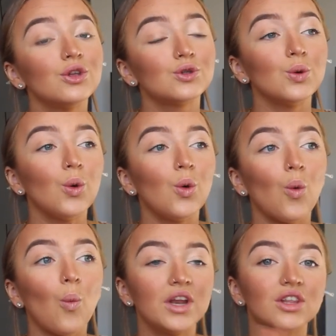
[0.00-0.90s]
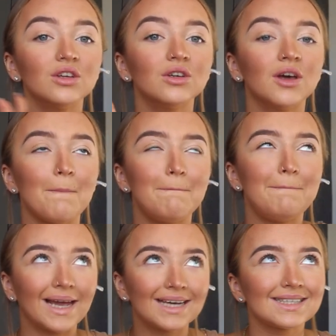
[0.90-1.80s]
So one of the
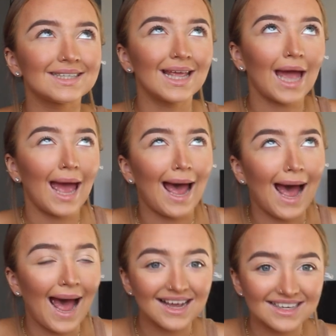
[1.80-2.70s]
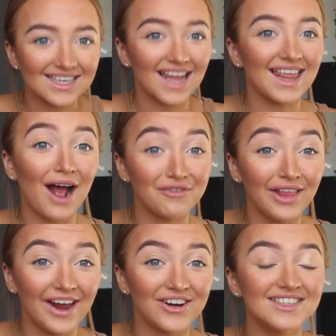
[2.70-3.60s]
biggest like hacks that I've
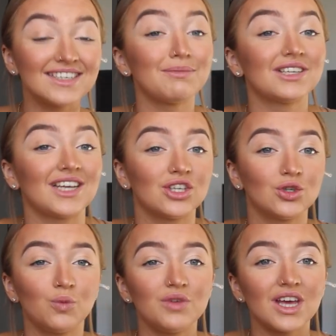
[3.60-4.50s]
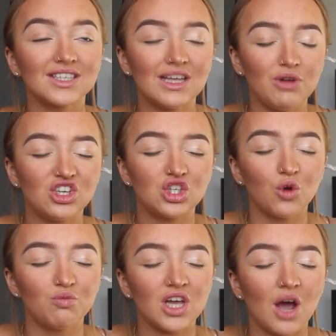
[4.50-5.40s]
learned, and my sister told me this, and when she
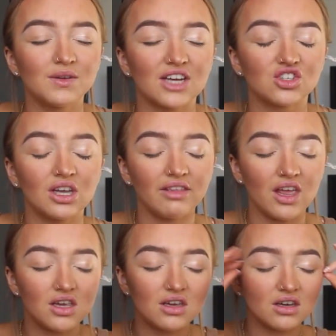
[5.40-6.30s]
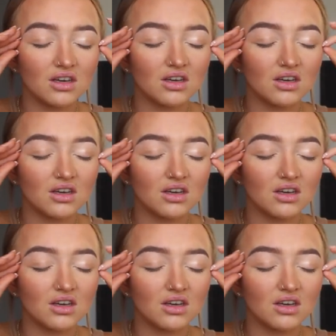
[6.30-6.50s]
told me, I was literally like,